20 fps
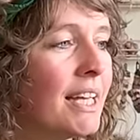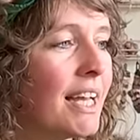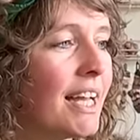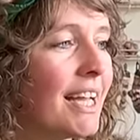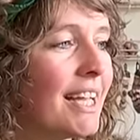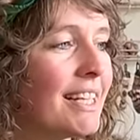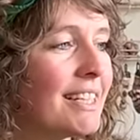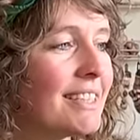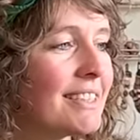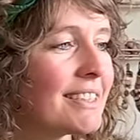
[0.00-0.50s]

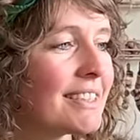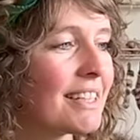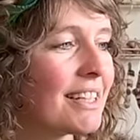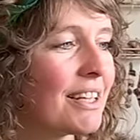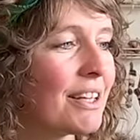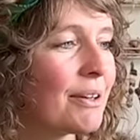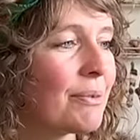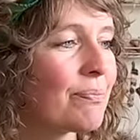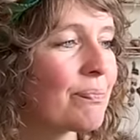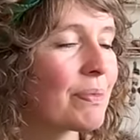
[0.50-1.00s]
And
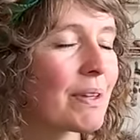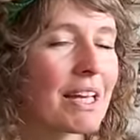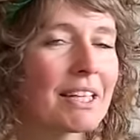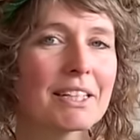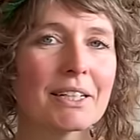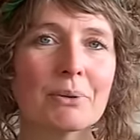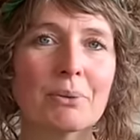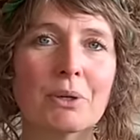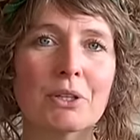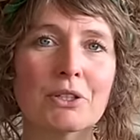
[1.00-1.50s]

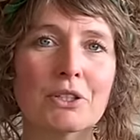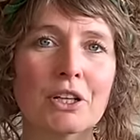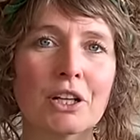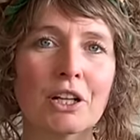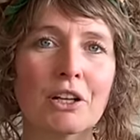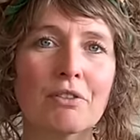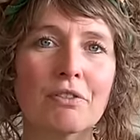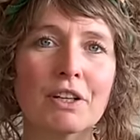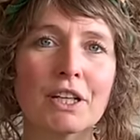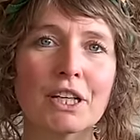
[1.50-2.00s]
there was a
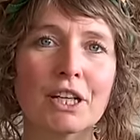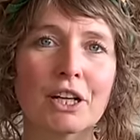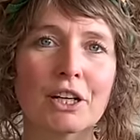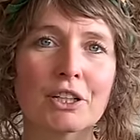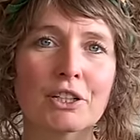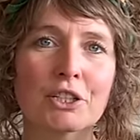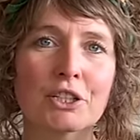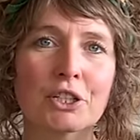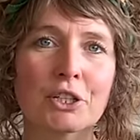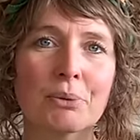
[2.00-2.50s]
lovely
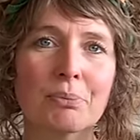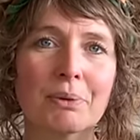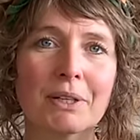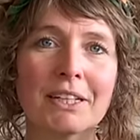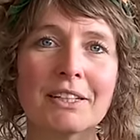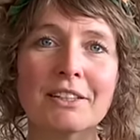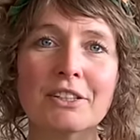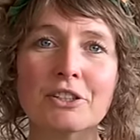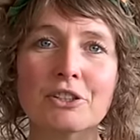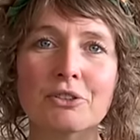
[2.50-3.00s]
yarn shop
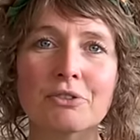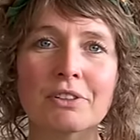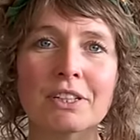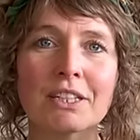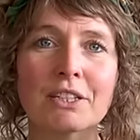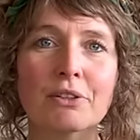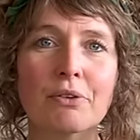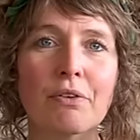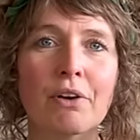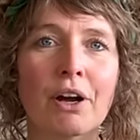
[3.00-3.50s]
in the
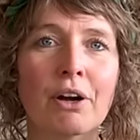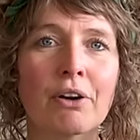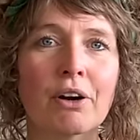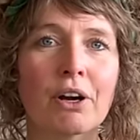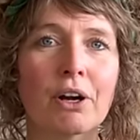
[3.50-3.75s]
street of our